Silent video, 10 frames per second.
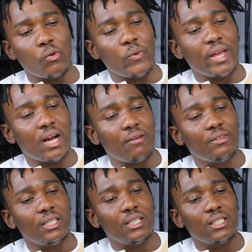we have
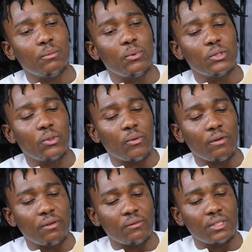Yeezy Boost
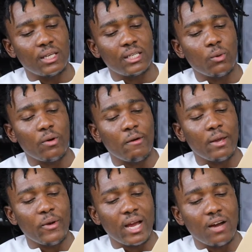350, and then
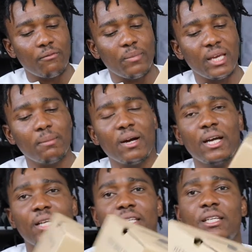we have Made
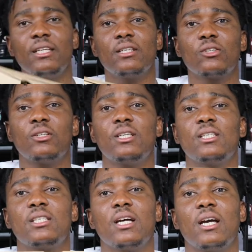by Adidas on
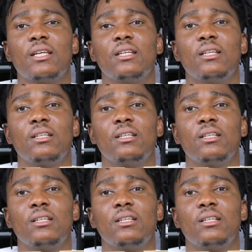this side.